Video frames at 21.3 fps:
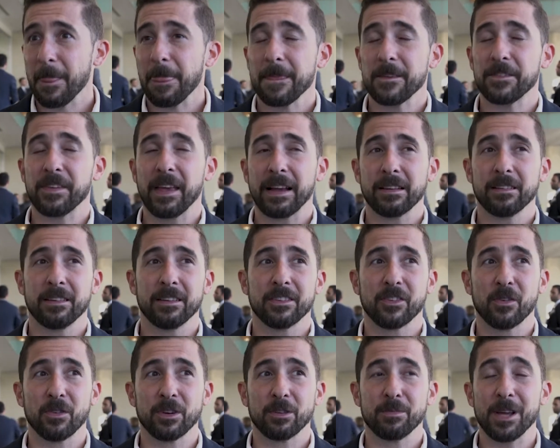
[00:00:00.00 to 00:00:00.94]
The second is
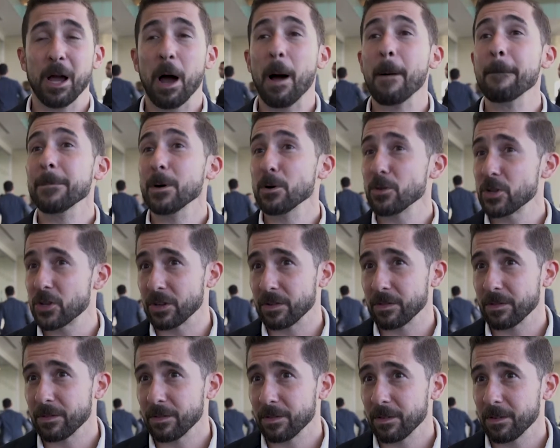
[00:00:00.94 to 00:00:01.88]
going to be
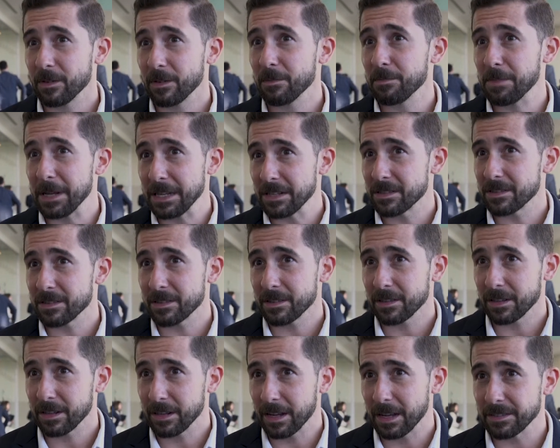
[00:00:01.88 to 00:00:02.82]
emotion-based
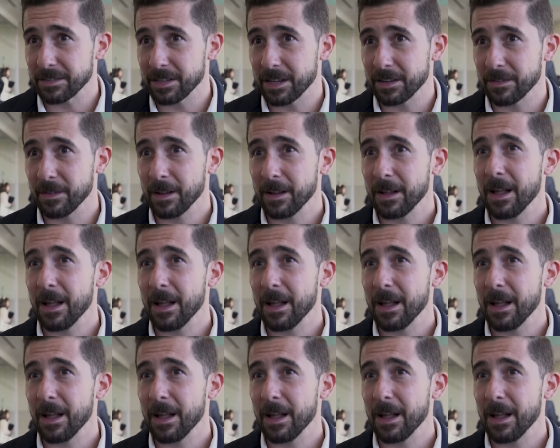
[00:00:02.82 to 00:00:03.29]
content.